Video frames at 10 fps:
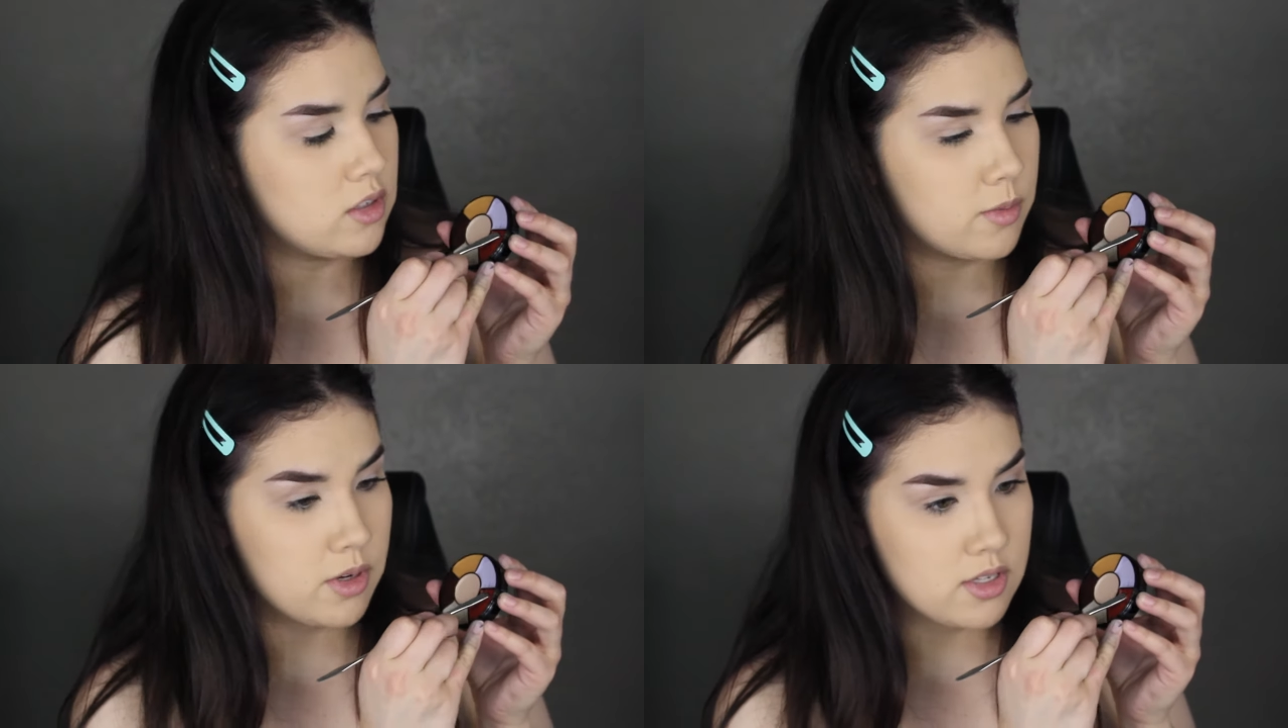
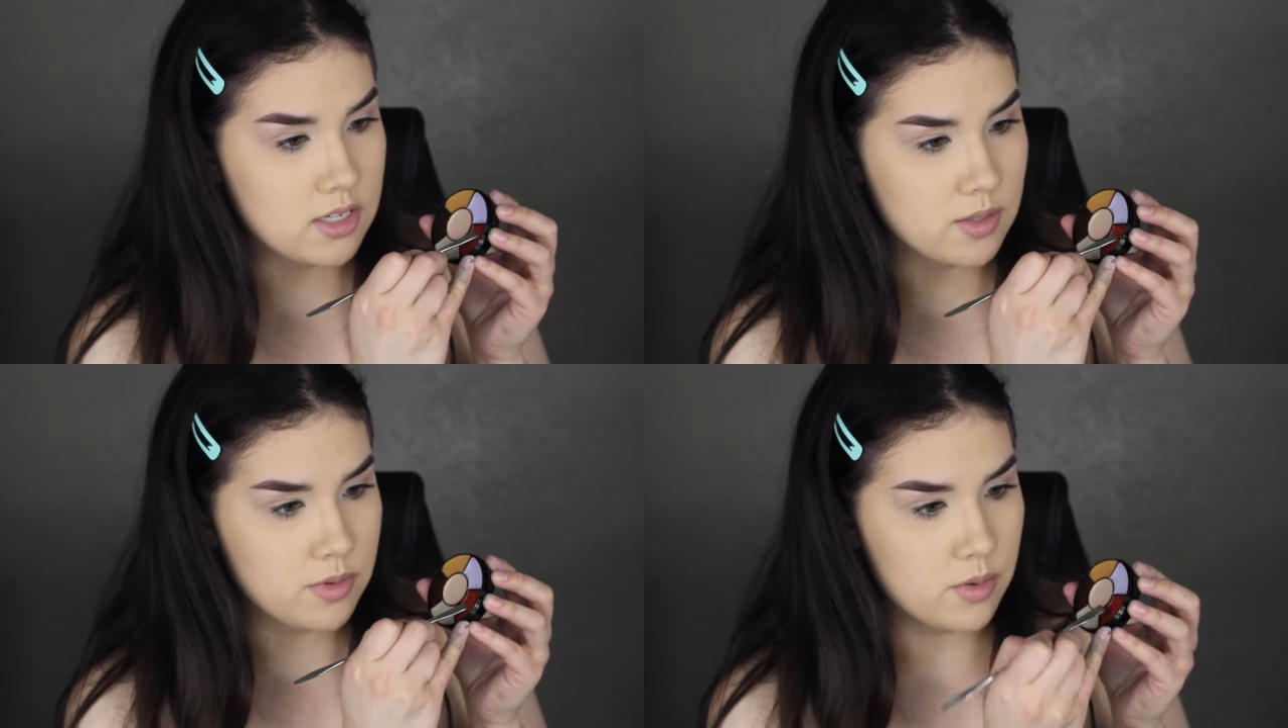So I'm going to
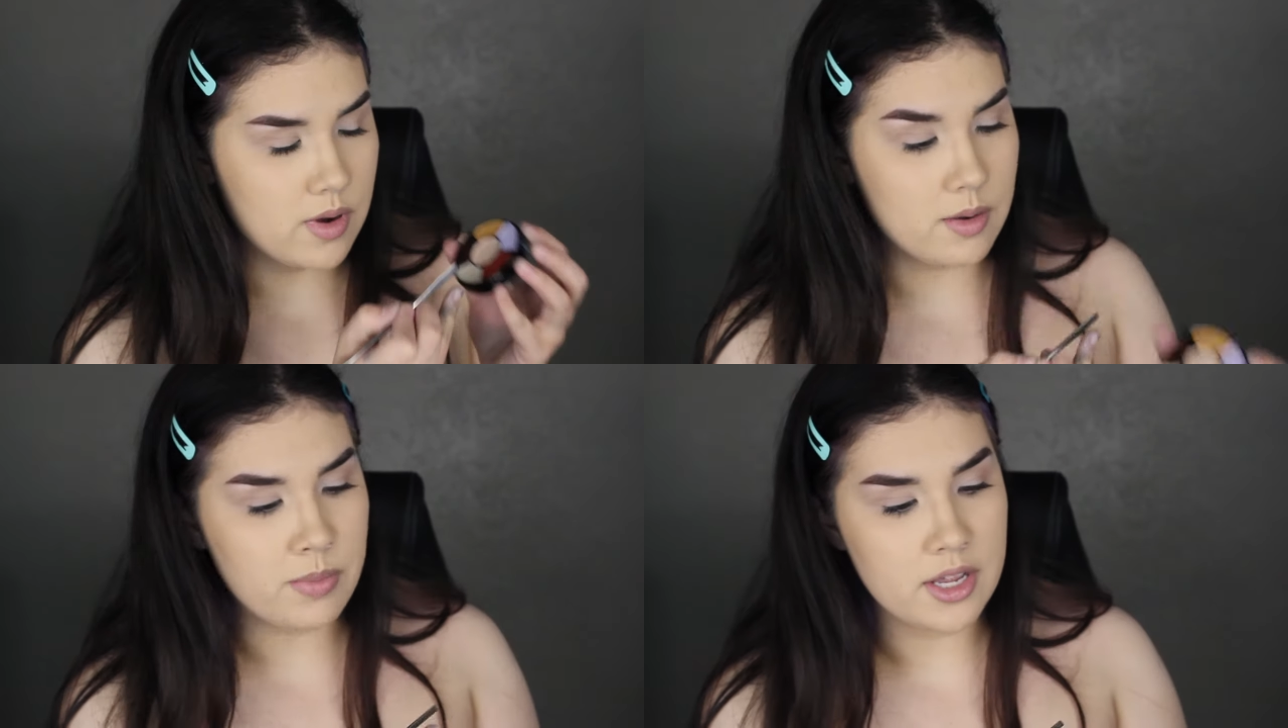take some of the
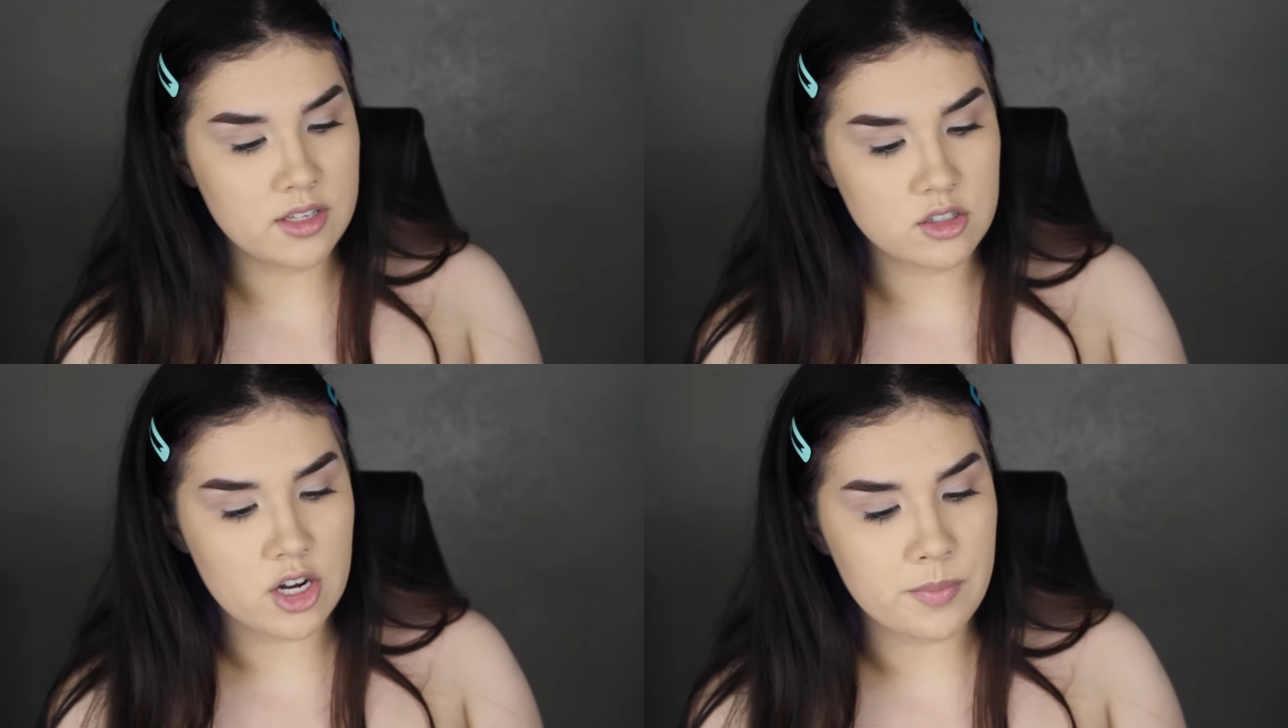red
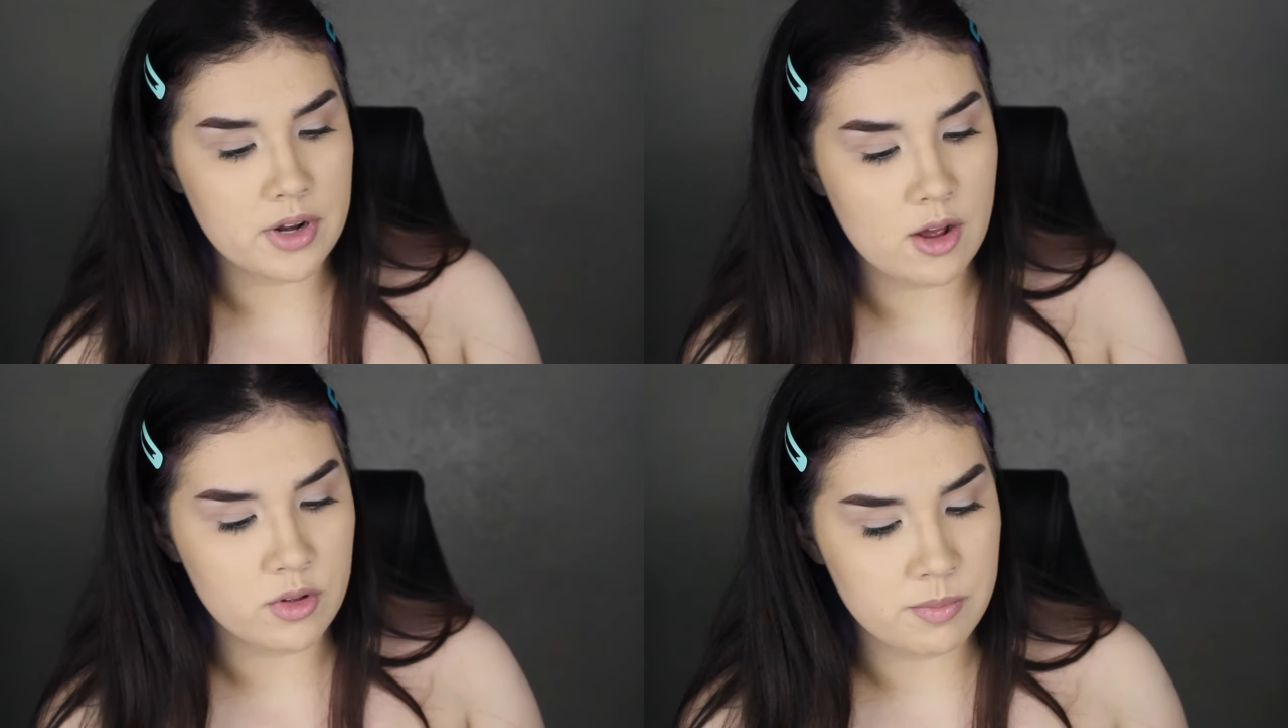paint, scrape it
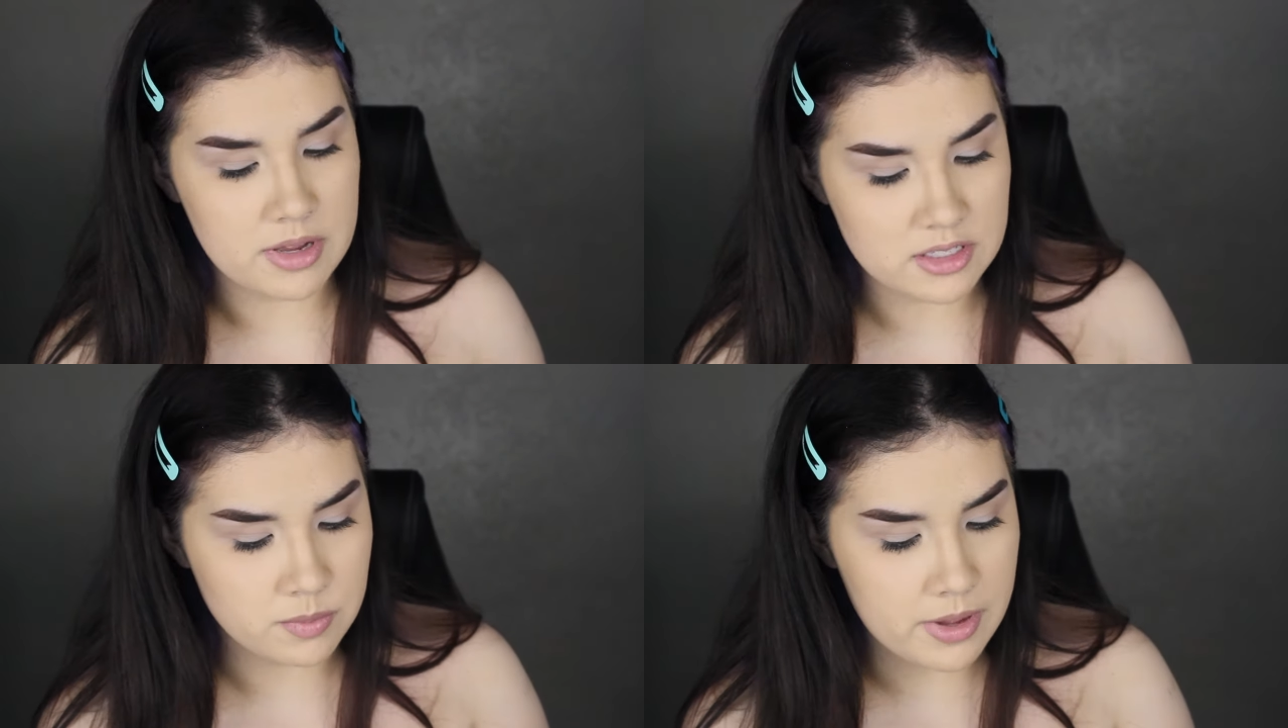out with
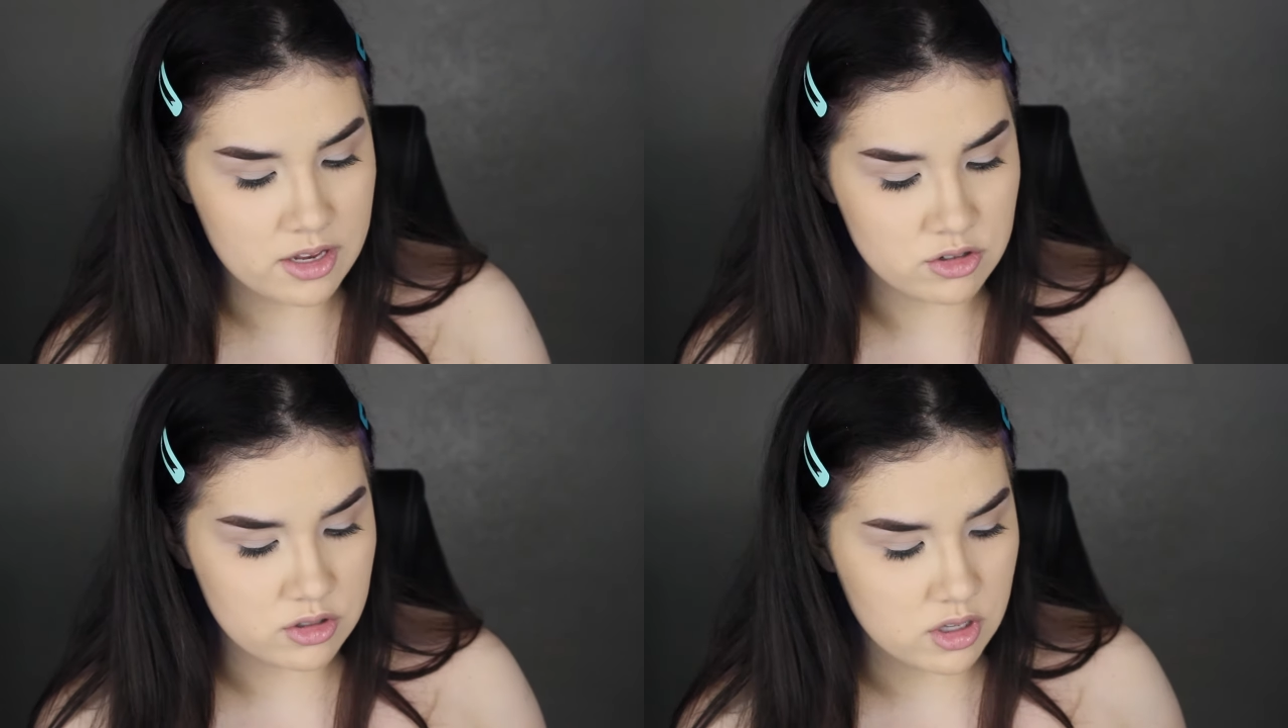my
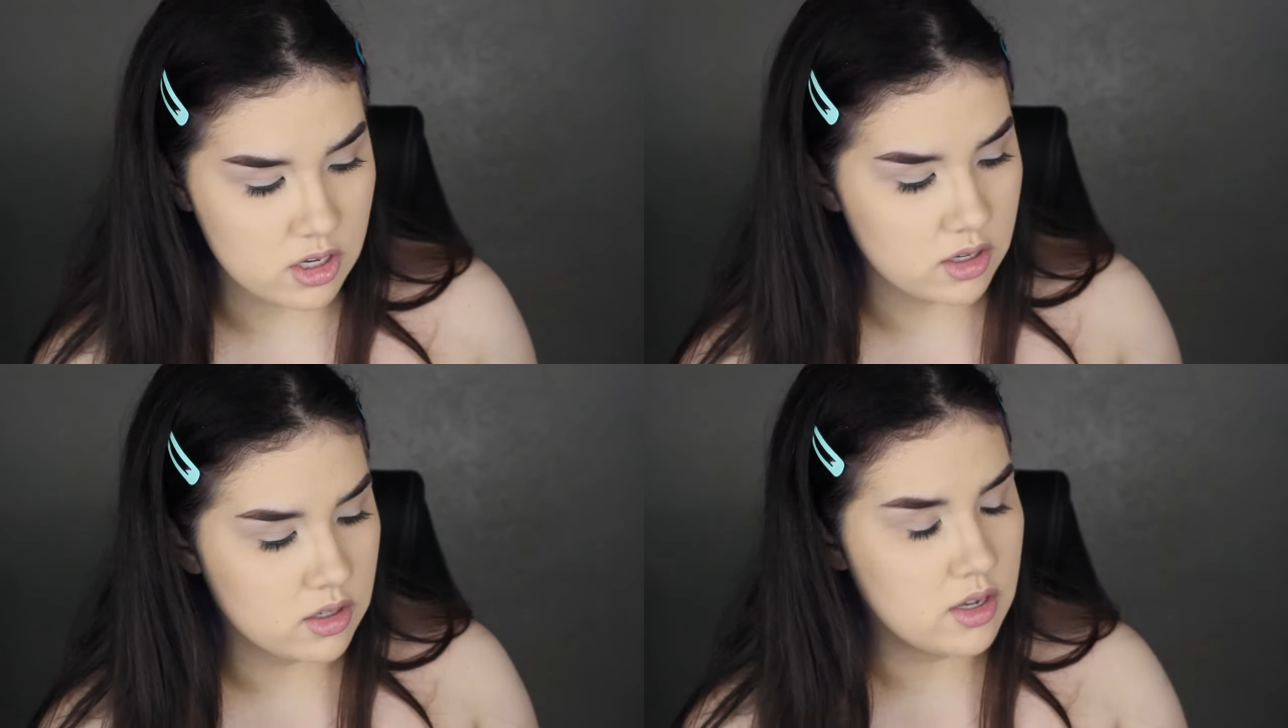
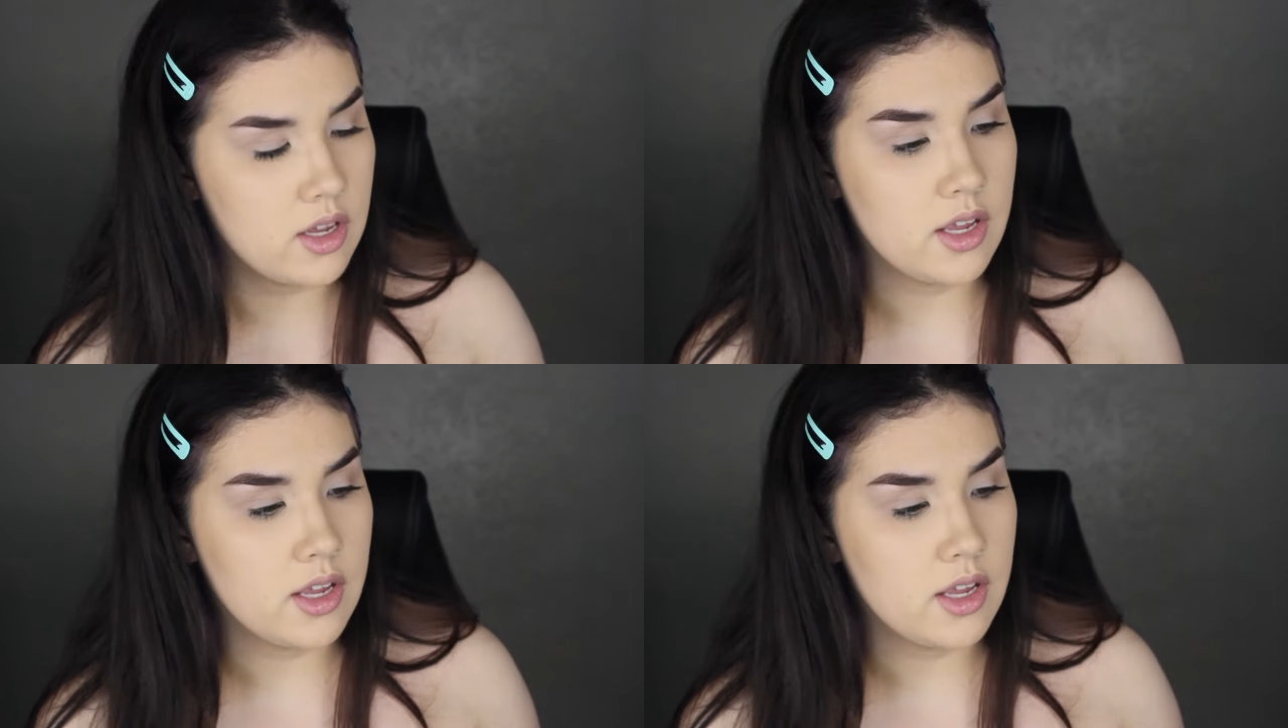spatula,